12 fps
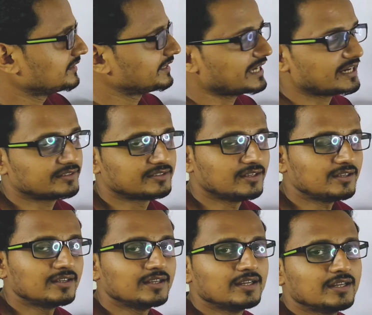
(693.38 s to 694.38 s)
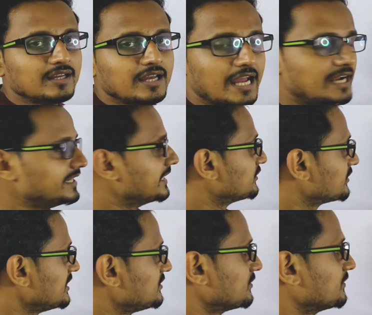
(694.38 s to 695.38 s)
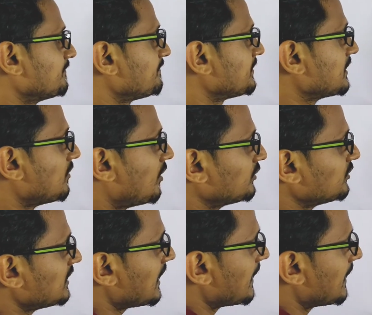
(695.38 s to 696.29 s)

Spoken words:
get the aldehyde or ketone. Now what will